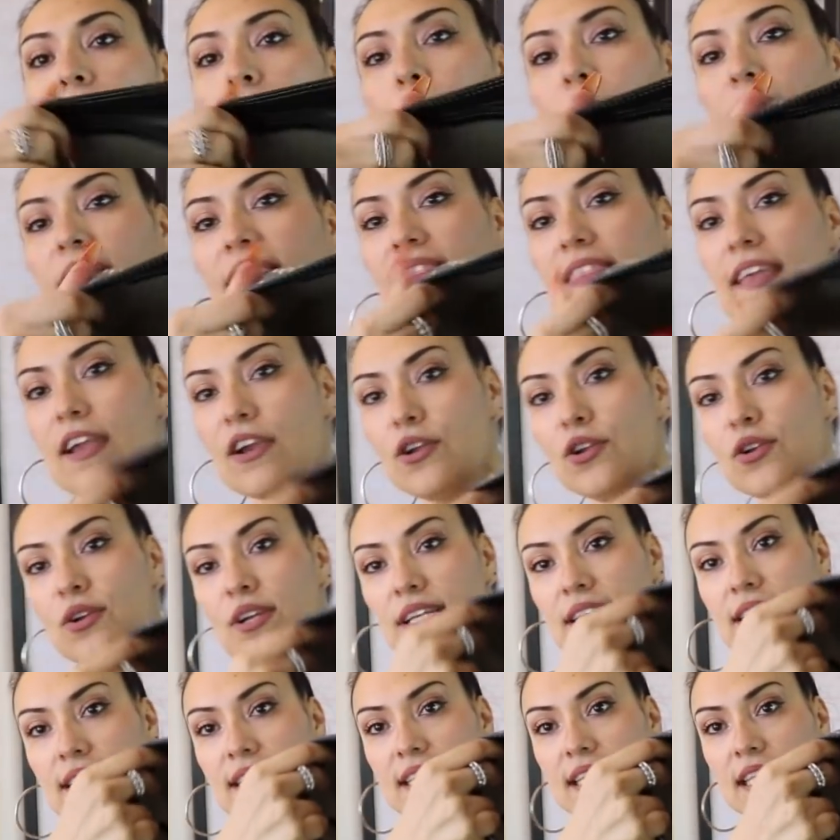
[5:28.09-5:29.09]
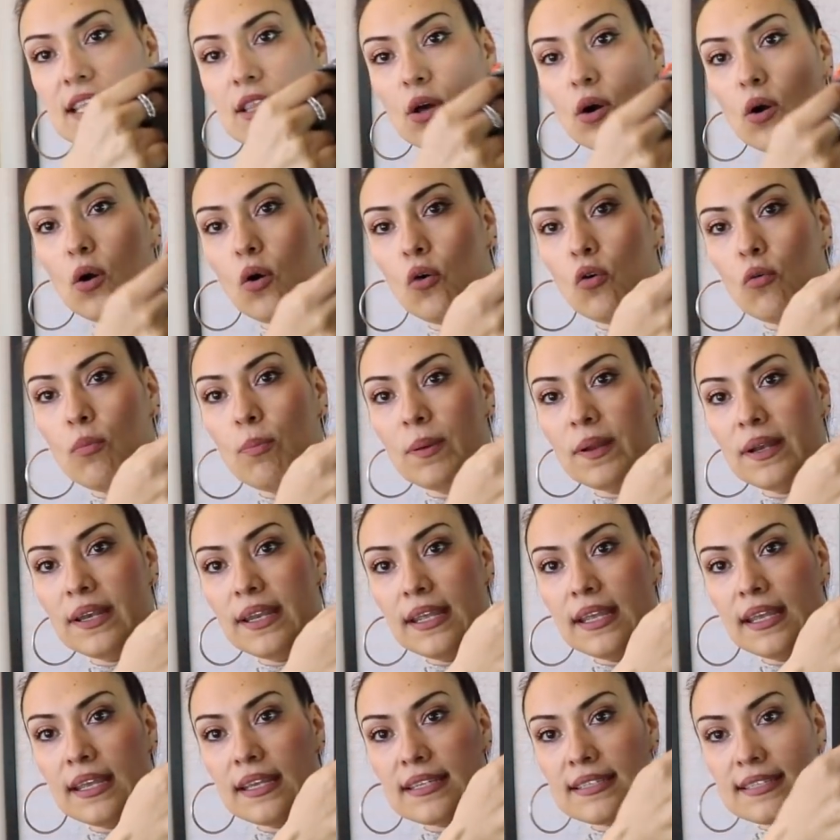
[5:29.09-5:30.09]
but there you can see the
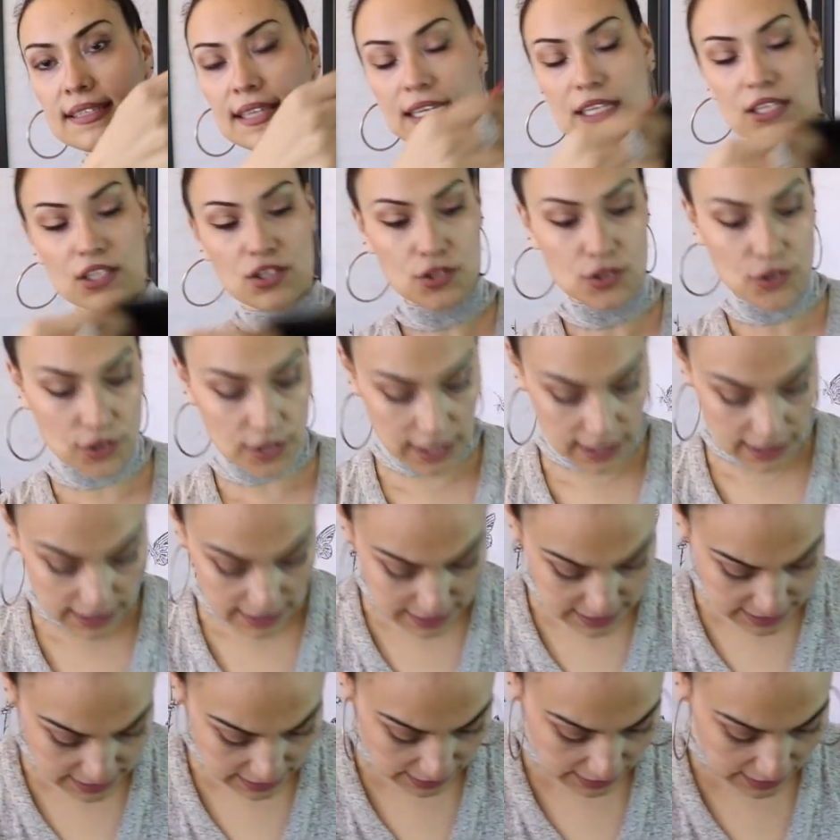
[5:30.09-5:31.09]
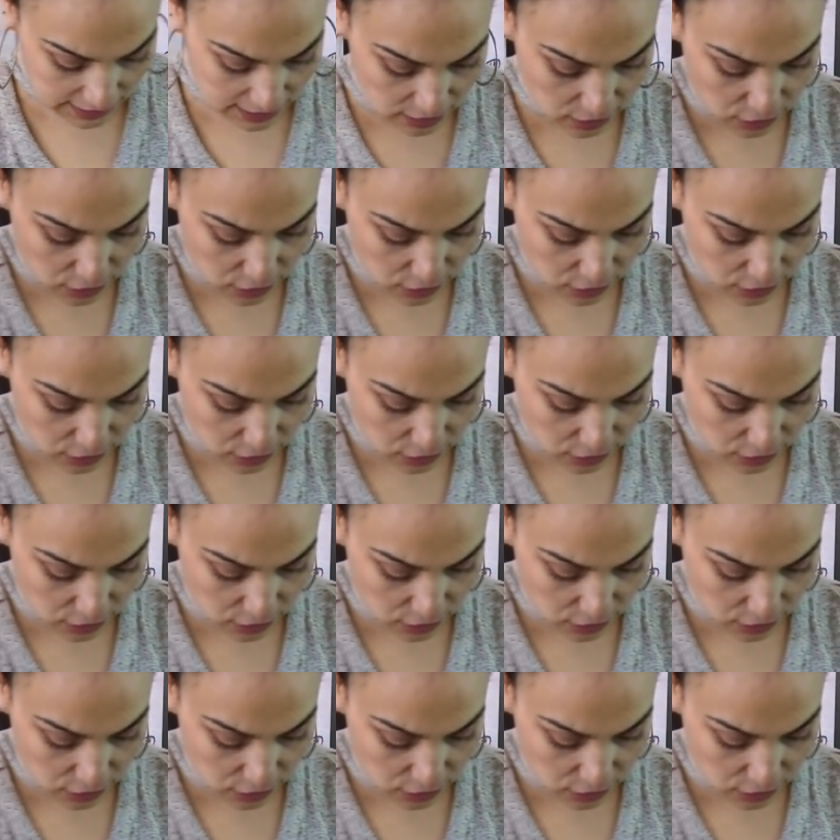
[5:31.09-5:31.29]
opening. Is that dirty inside?